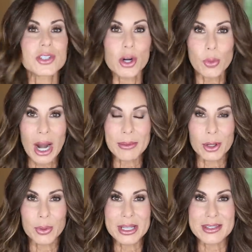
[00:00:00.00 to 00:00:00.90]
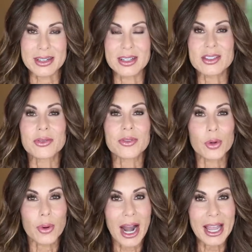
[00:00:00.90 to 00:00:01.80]
no rhyme or reason. It's a
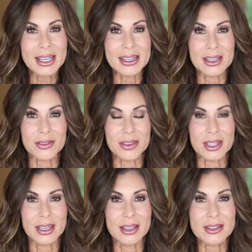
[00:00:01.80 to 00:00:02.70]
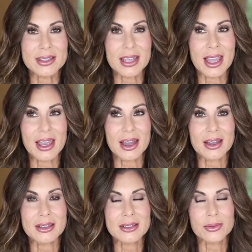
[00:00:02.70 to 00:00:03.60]
variety of things.
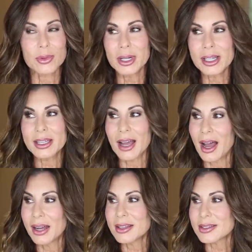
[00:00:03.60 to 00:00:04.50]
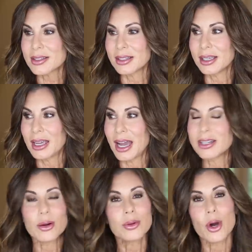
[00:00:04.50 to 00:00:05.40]
And really, honestly, I
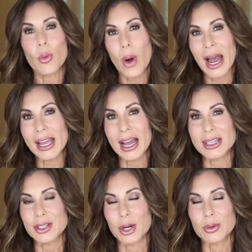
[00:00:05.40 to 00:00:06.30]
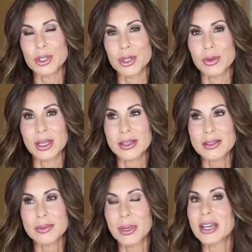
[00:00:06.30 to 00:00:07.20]
don't know why I don't do
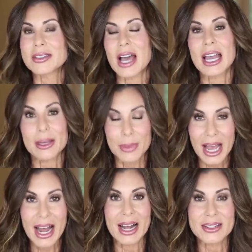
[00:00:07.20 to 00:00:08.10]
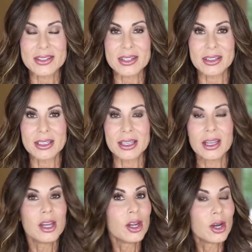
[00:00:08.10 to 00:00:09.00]
this because I am
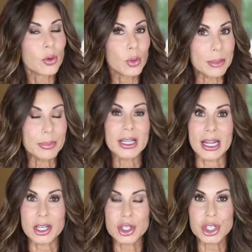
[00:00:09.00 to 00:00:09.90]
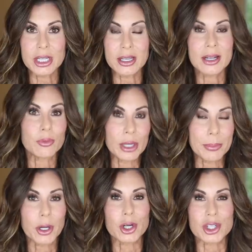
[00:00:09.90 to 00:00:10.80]
constantly replenishing and
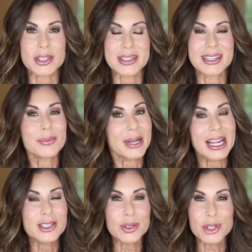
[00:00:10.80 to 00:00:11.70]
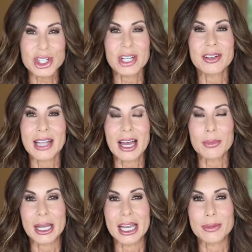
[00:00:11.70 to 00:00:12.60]
repurchasing, but I do share a lot
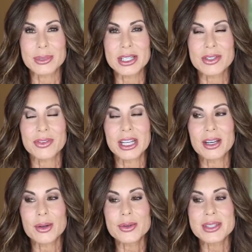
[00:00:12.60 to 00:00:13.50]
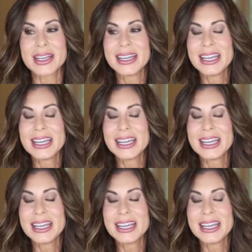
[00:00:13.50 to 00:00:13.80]
in my empties videos.